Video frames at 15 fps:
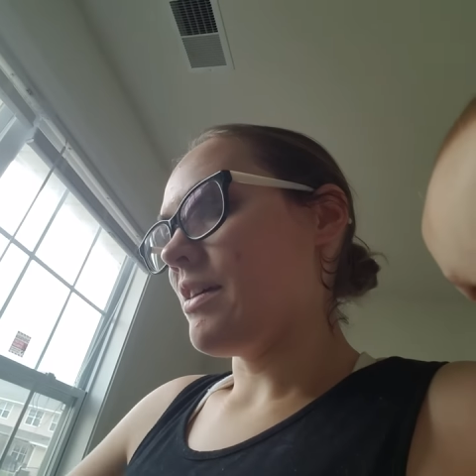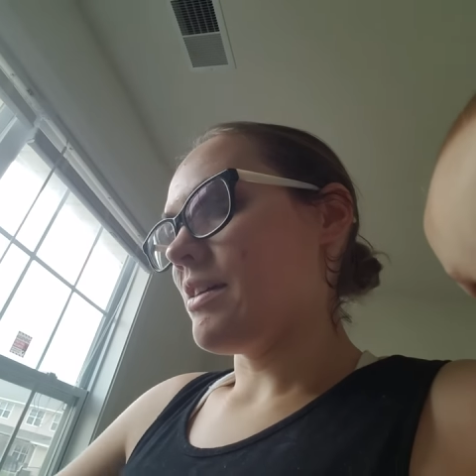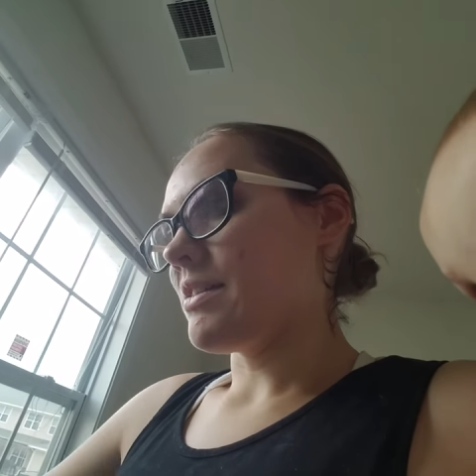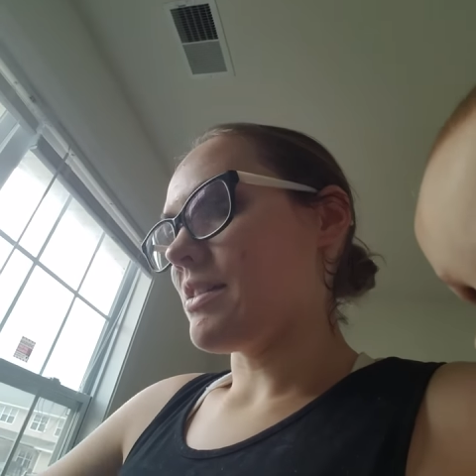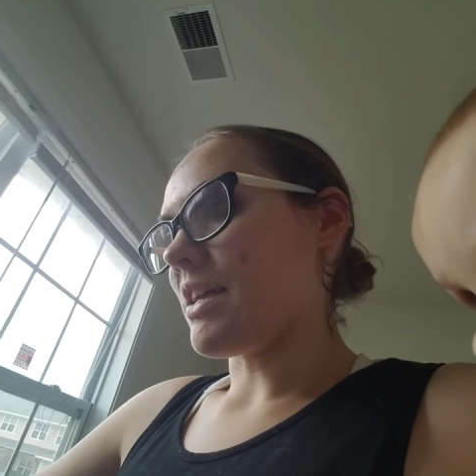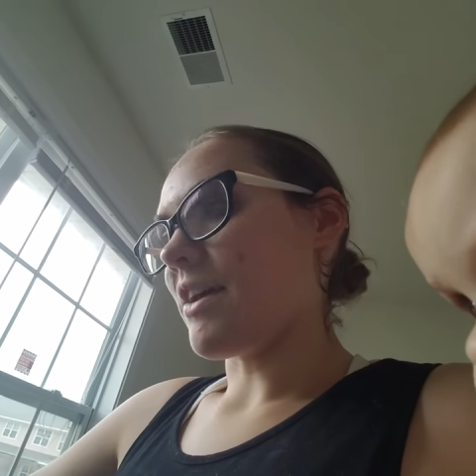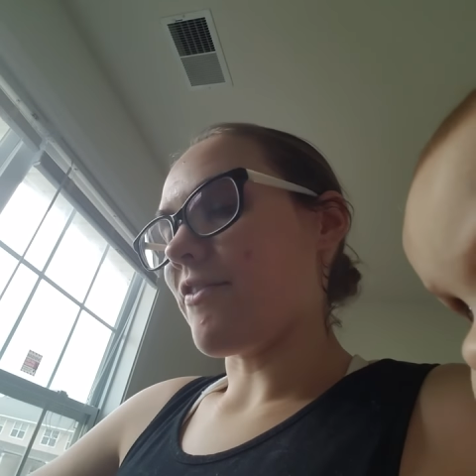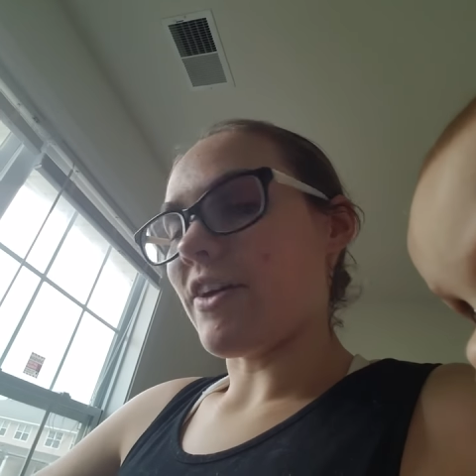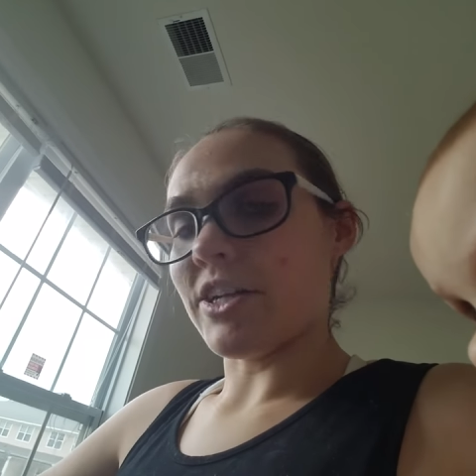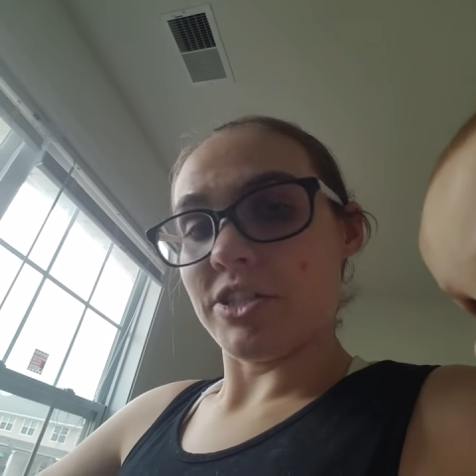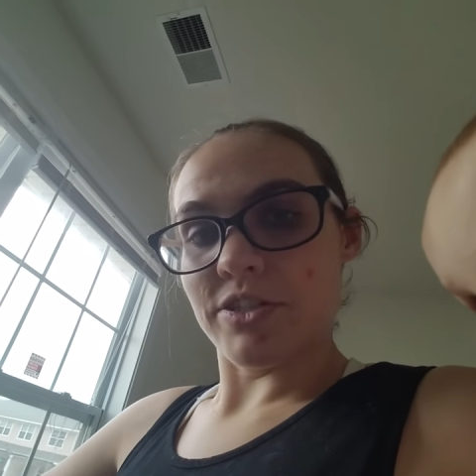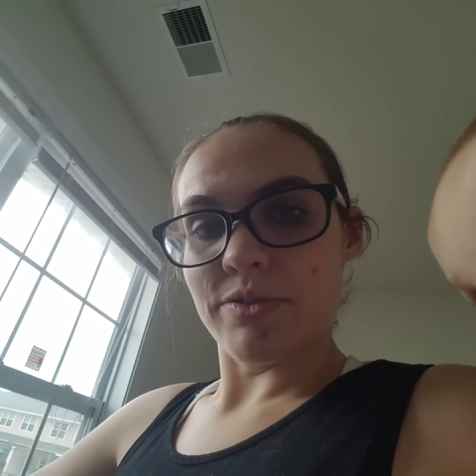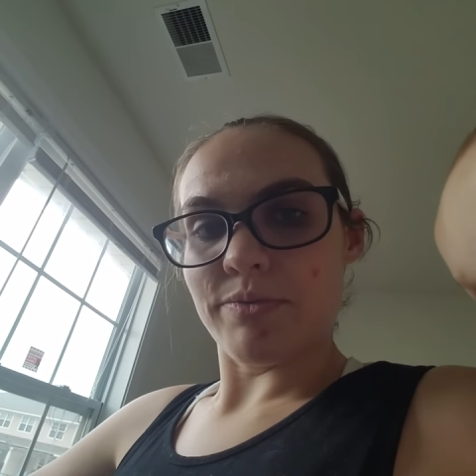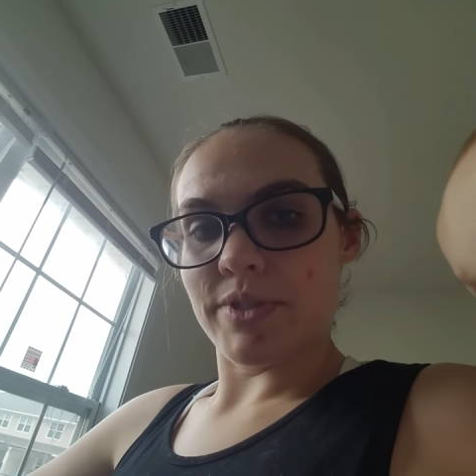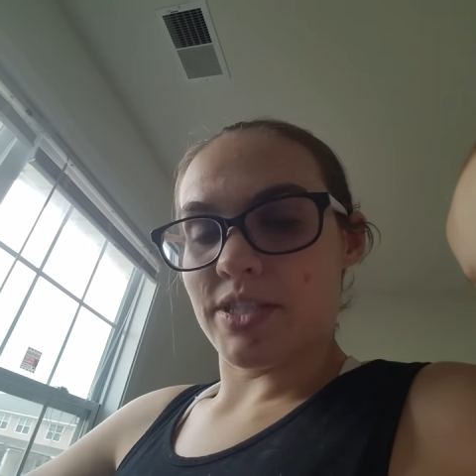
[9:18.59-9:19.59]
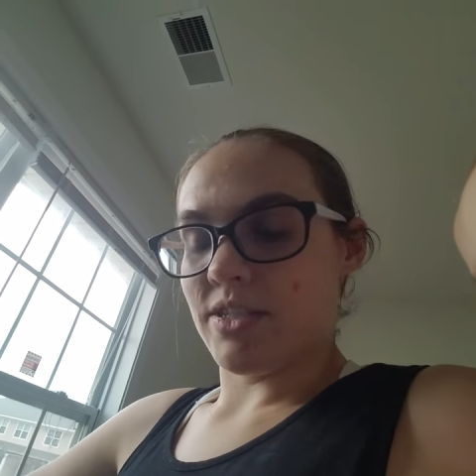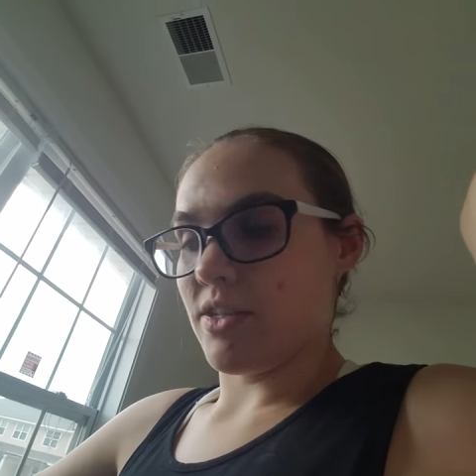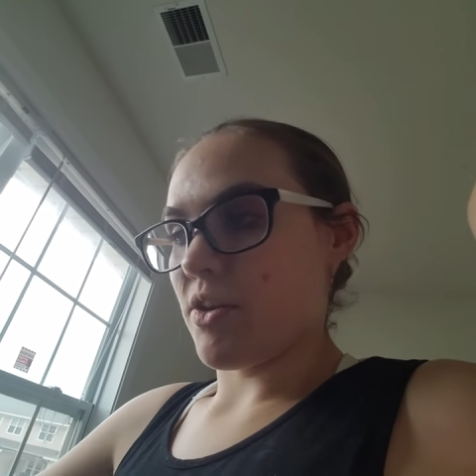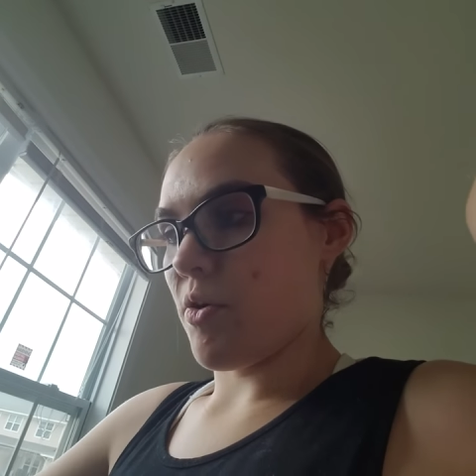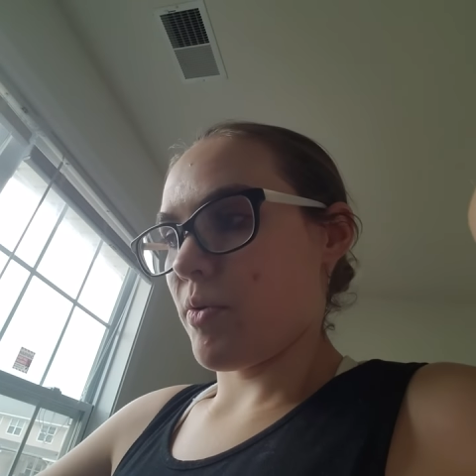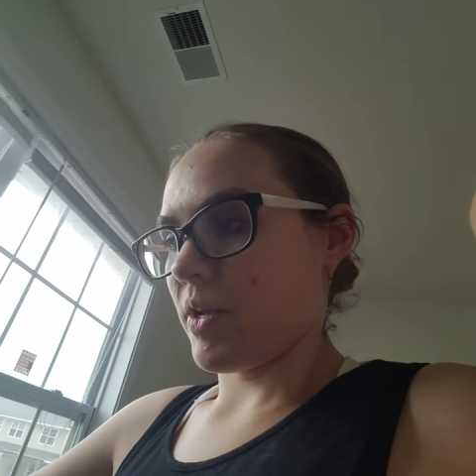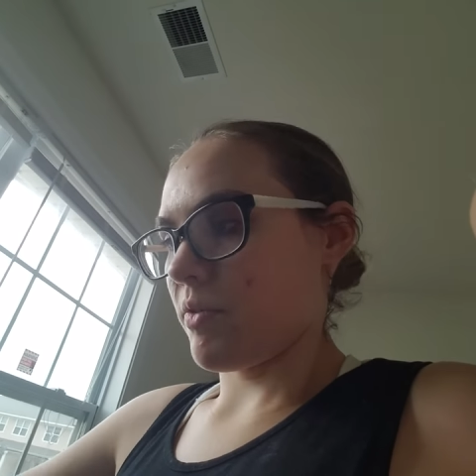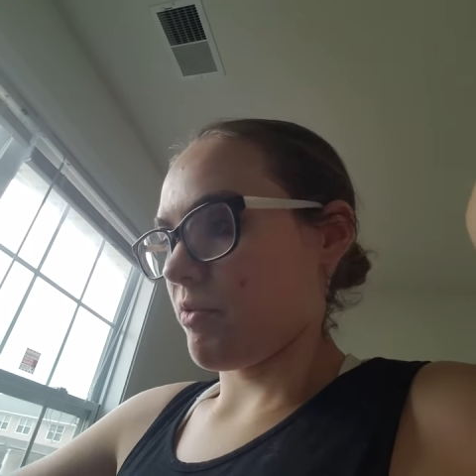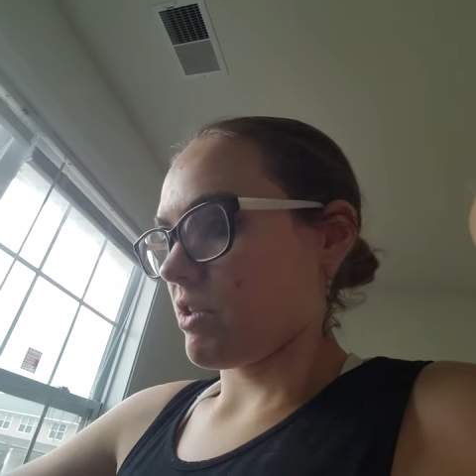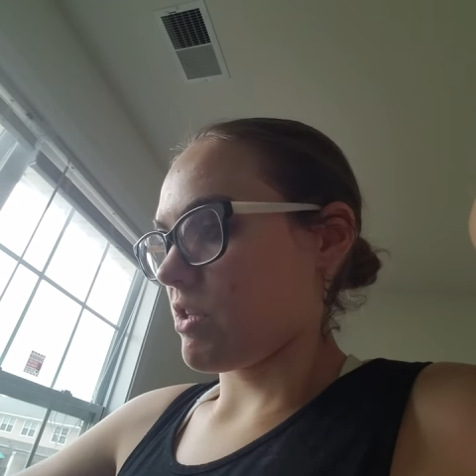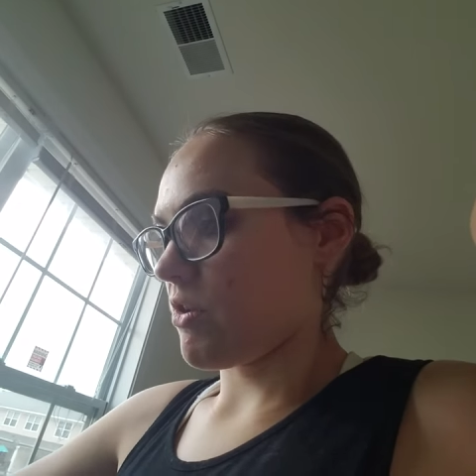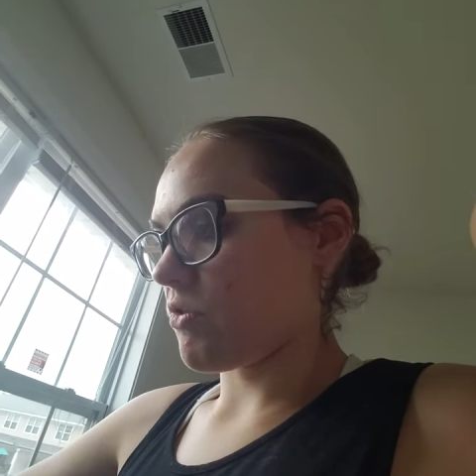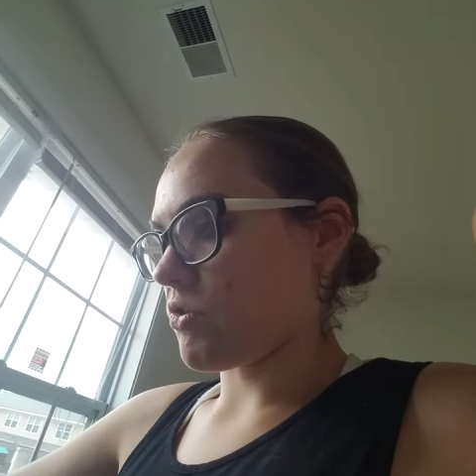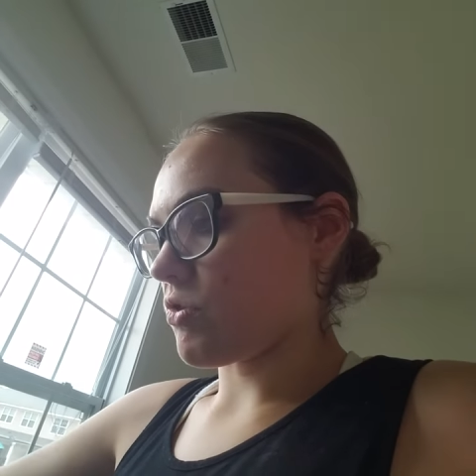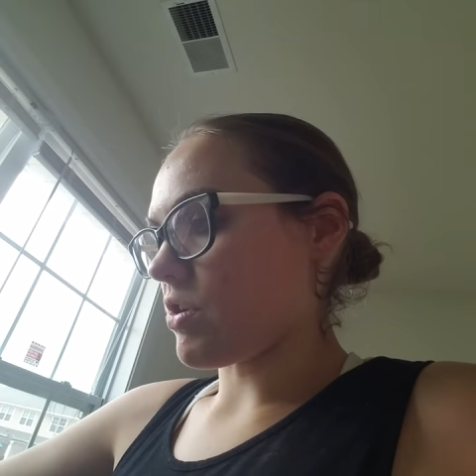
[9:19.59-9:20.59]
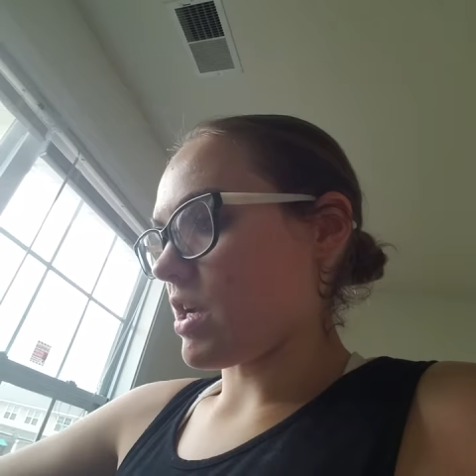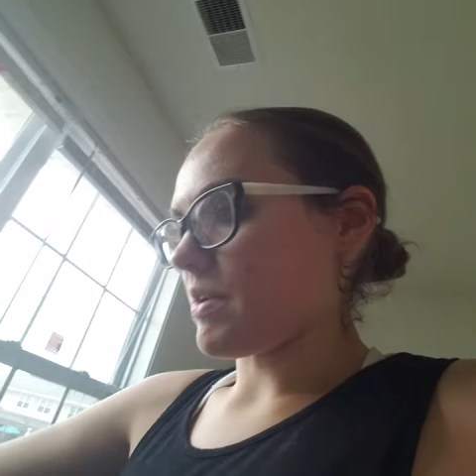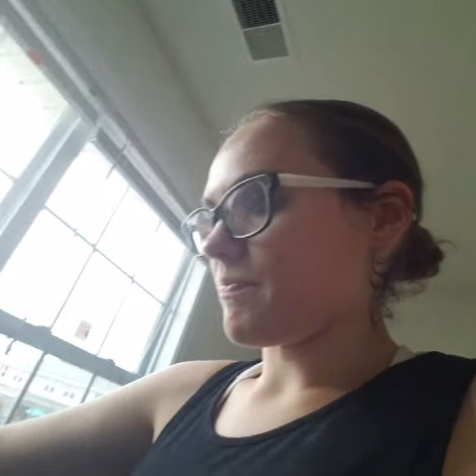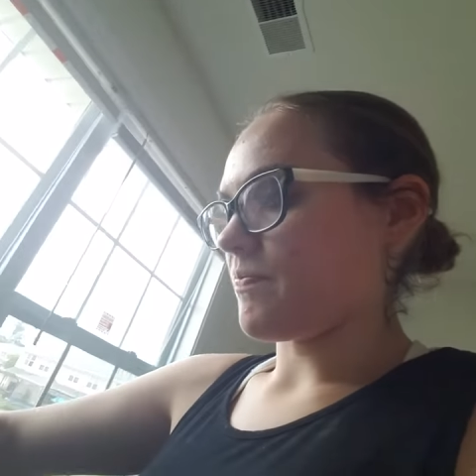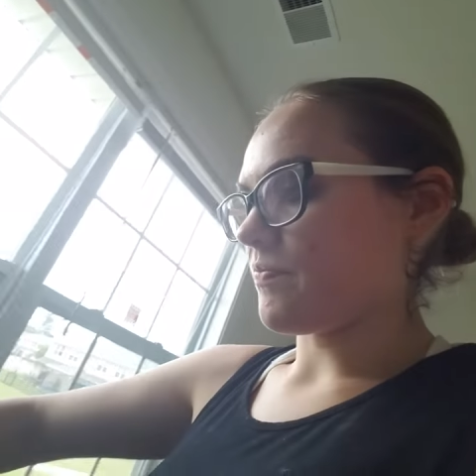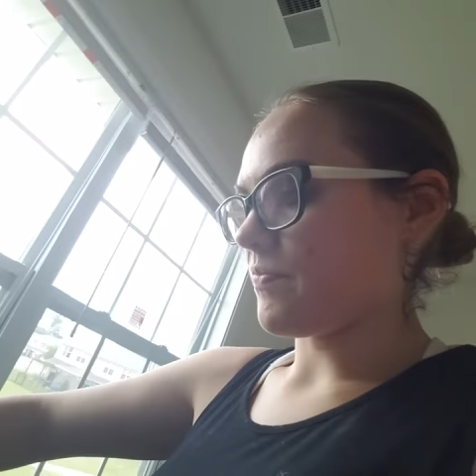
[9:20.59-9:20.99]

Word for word: say if I just was to go in with no degree.